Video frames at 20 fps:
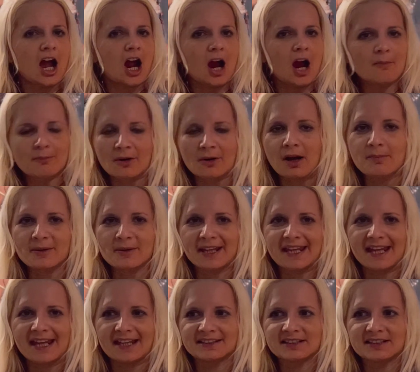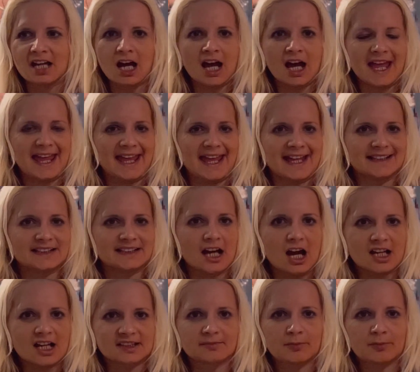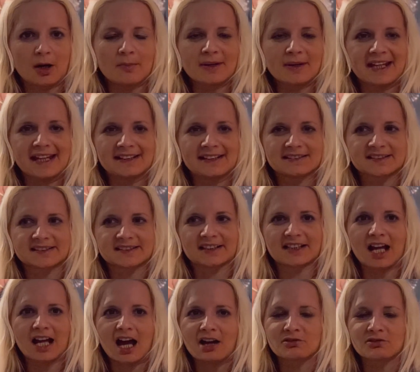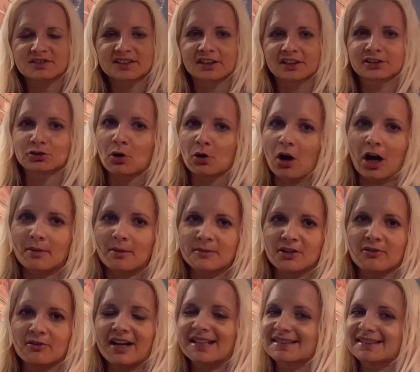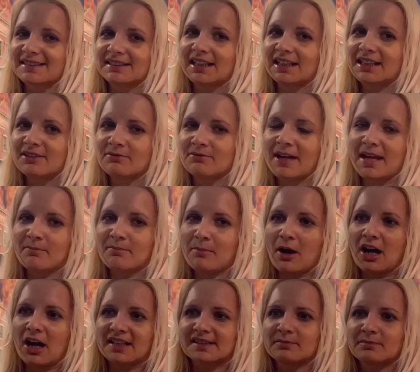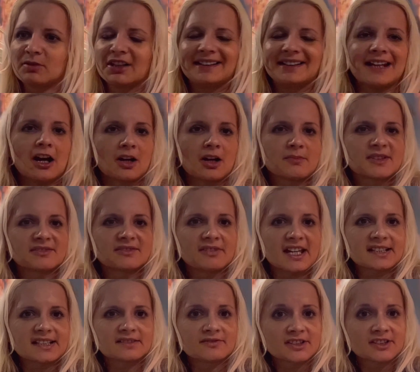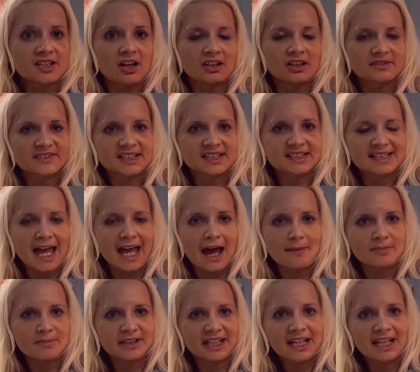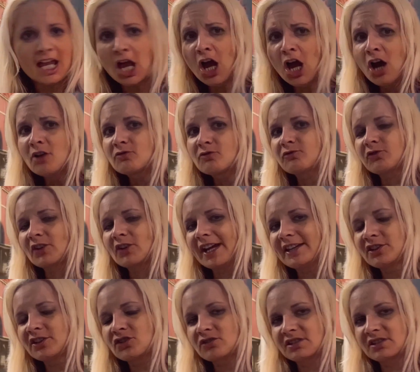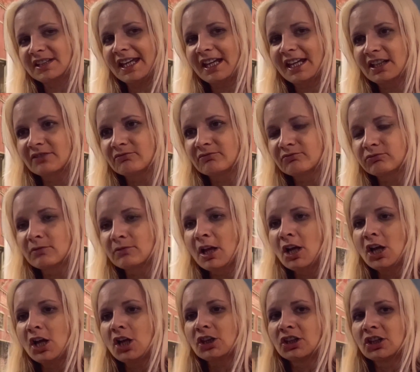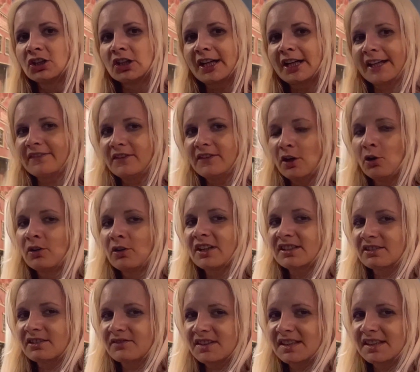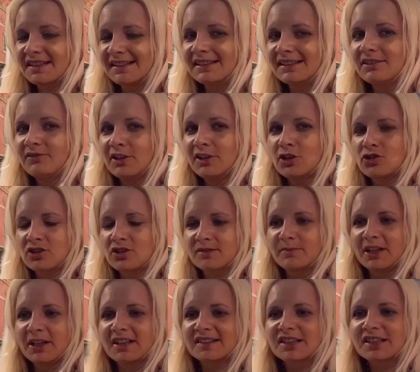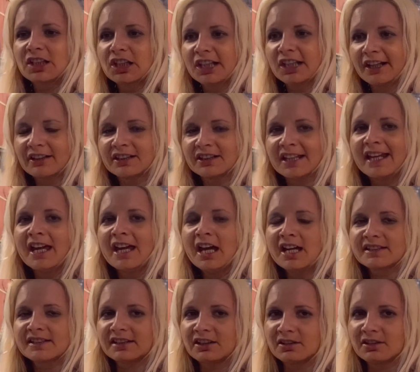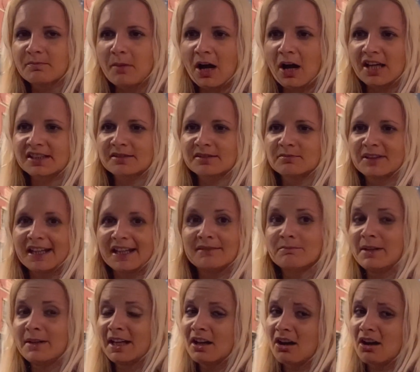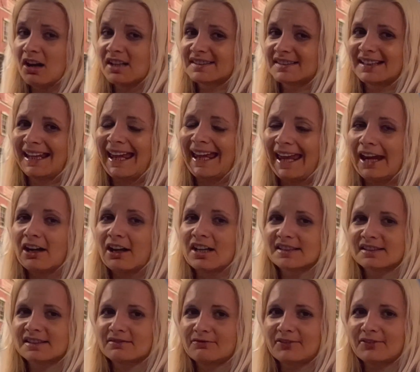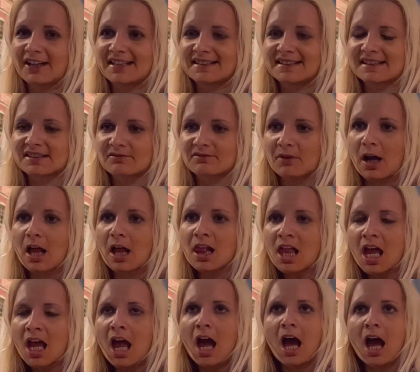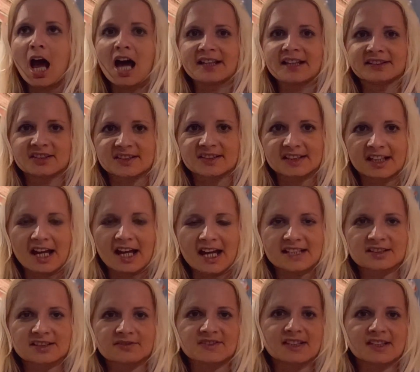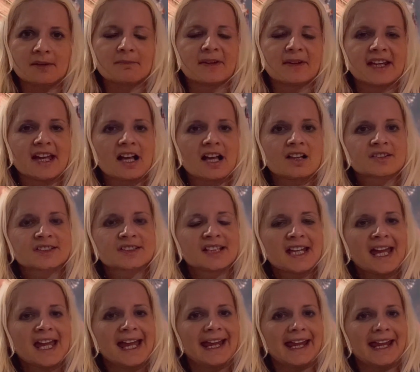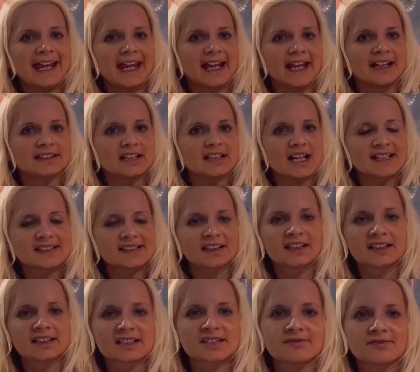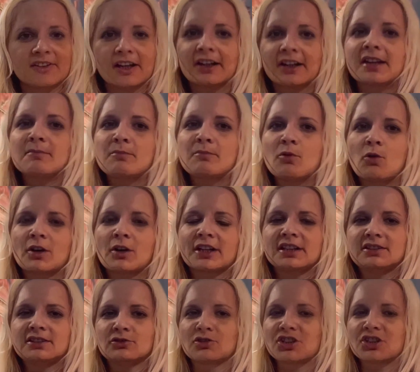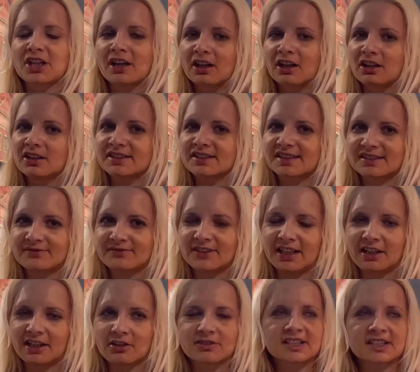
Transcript: propaganda and other propagandas that are out there to harm US in any way possible and harm the West with all of this happening. France should take a look and notice of these individuals, because clearly they could possibly have been causing chaos in France as well under the guise of something else. And I think it is very important to share all these videos